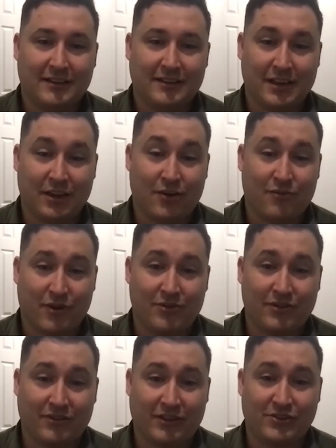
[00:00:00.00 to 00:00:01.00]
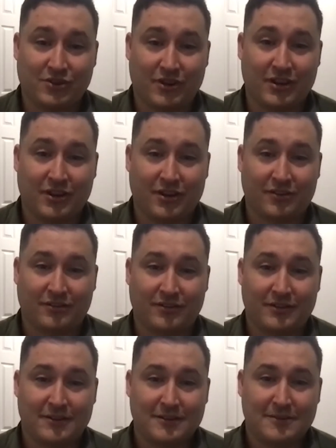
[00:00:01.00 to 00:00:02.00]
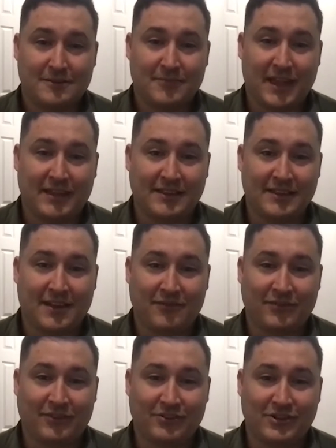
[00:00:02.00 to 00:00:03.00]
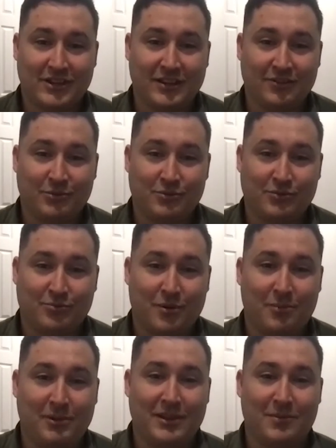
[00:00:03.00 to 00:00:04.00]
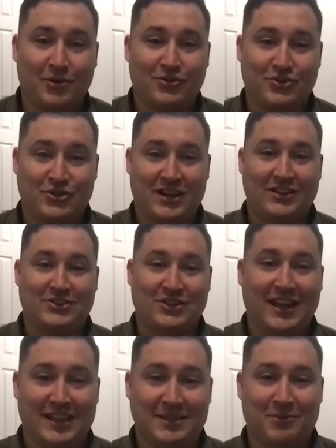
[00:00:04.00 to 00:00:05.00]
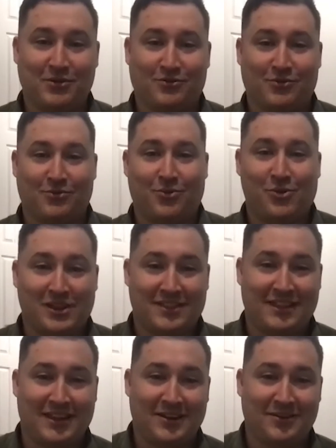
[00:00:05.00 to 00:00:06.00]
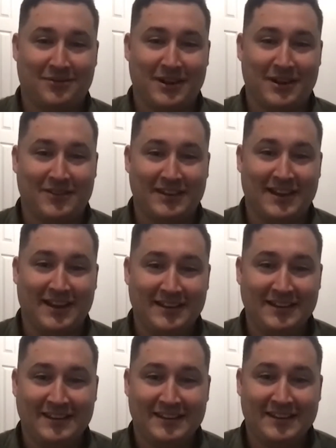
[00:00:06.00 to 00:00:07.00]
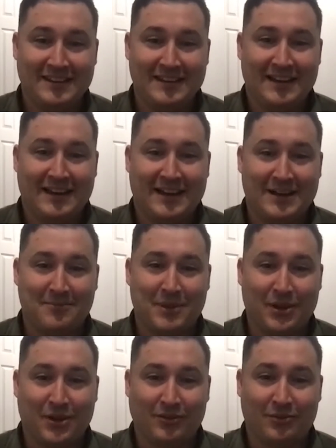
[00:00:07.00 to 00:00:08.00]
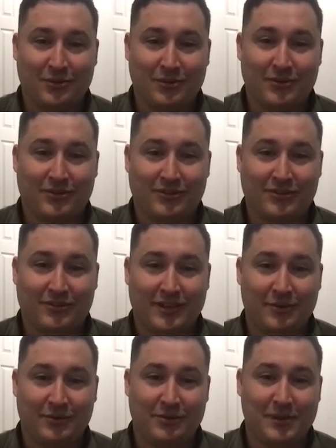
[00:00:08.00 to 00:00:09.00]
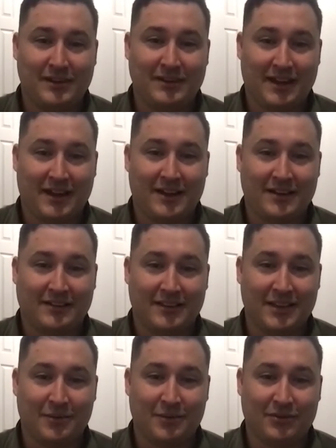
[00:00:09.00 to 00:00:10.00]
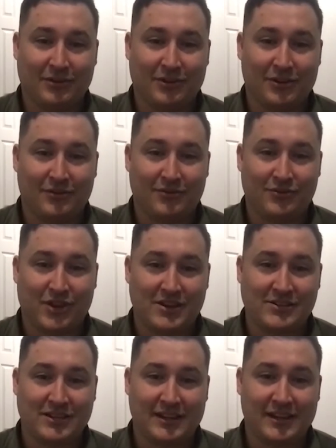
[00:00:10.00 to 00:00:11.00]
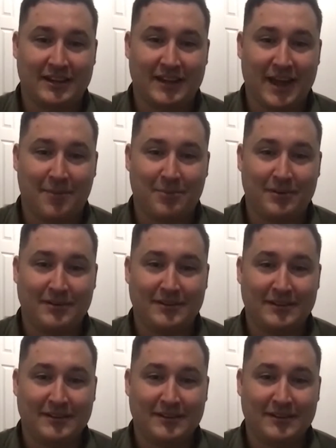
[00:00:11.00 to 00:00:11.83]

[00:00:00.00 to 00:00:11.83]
Calvary on the Sunshine Coast, and did that for 6 years, which was probably the most challenging and the most rewarding thing we'd ever done, because it was a big task and there was a lot of change that needed to happen.